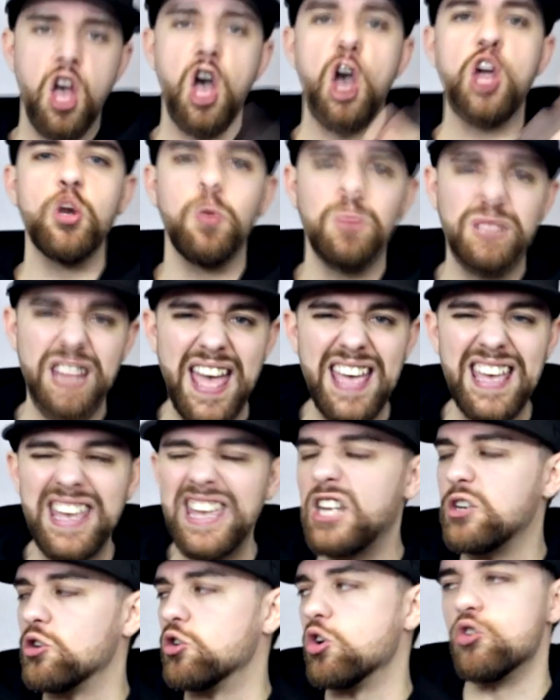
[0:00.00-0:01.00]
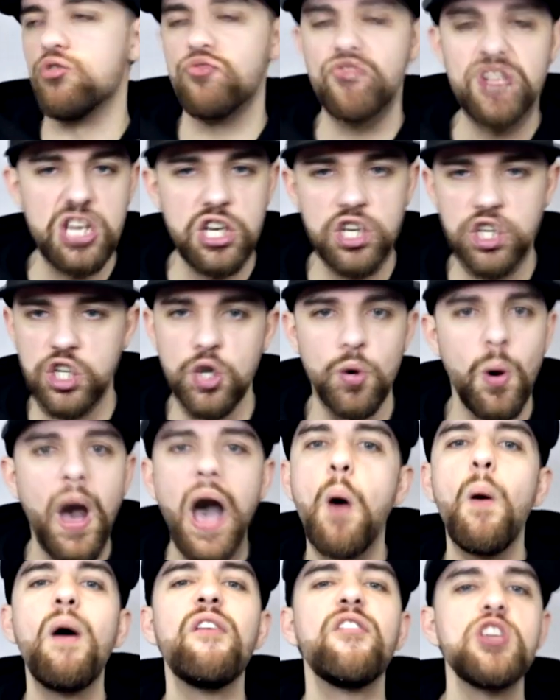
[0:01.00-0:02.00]
an updated or a reissue,
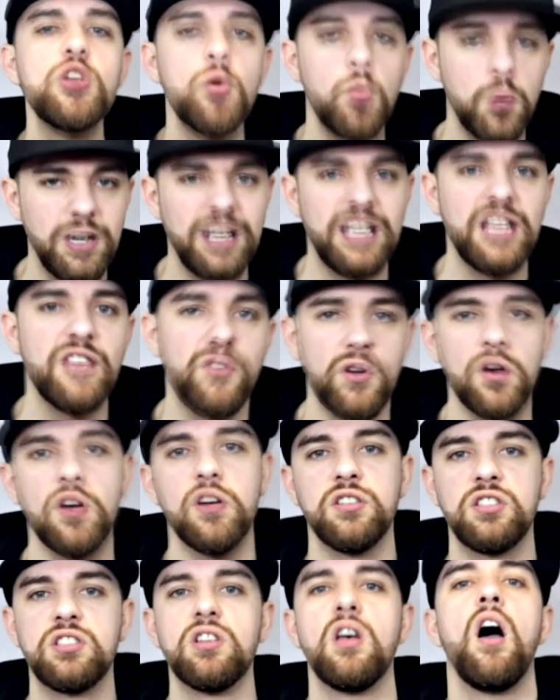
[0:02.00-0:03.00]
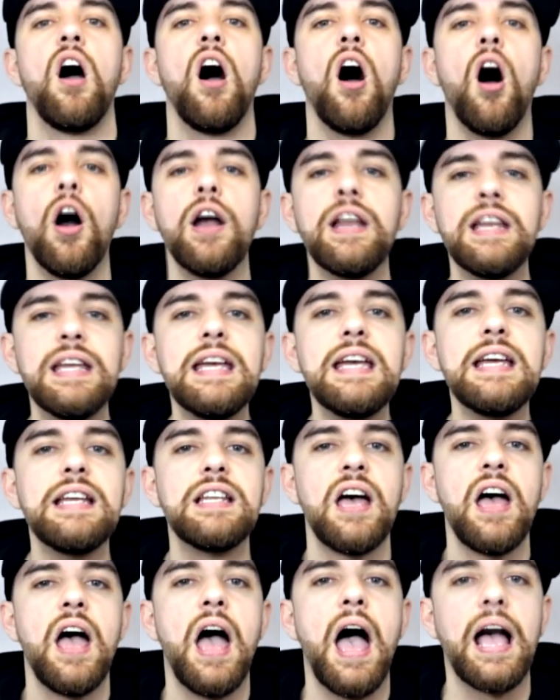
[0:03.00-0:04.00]
however you want to give it us, I need
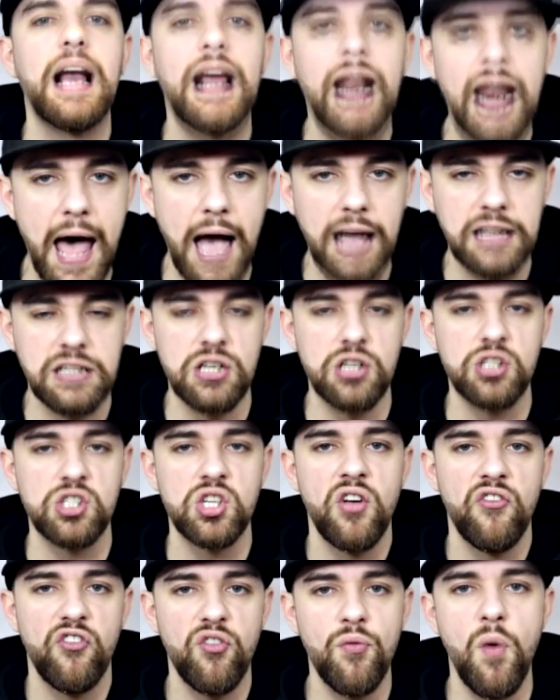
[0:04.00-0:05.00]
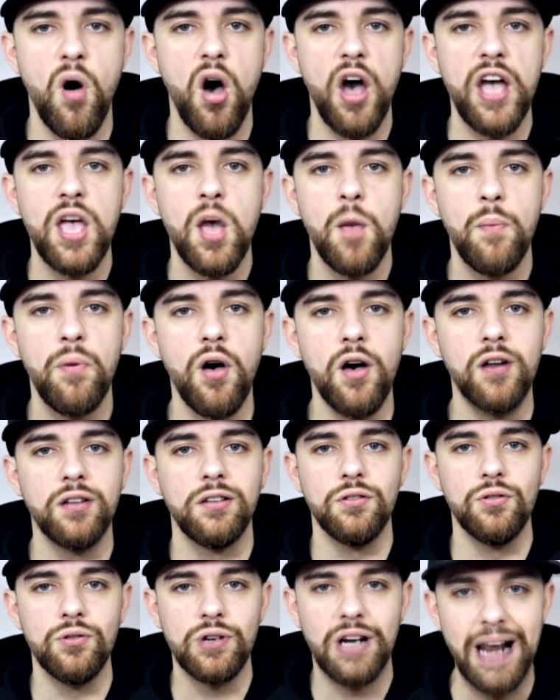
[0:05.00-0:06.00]
a Galactus for my
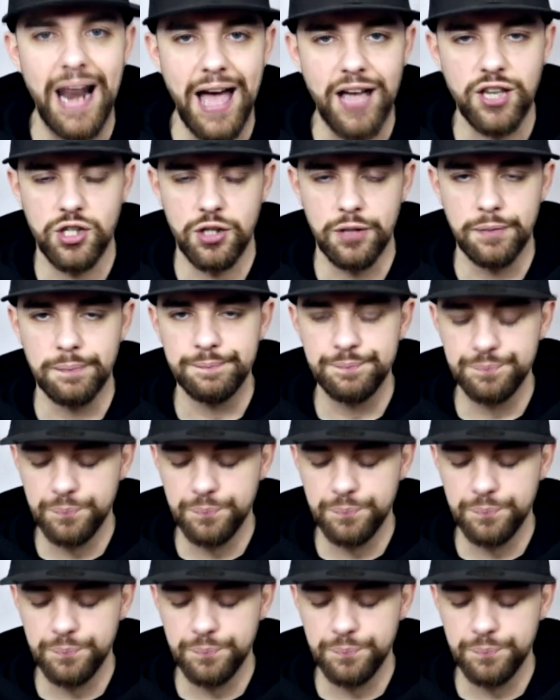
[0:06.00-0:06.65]
personal collection.